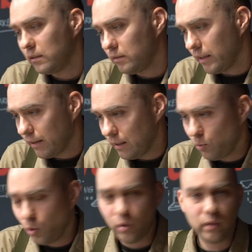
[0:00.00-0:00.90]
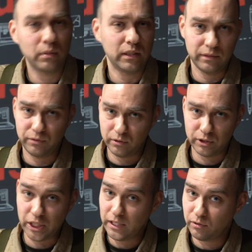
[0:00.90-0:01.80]
Nothing more, but if you are
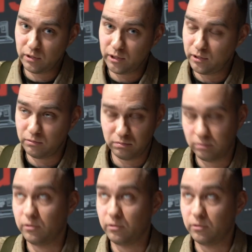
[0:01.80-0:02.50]
generous,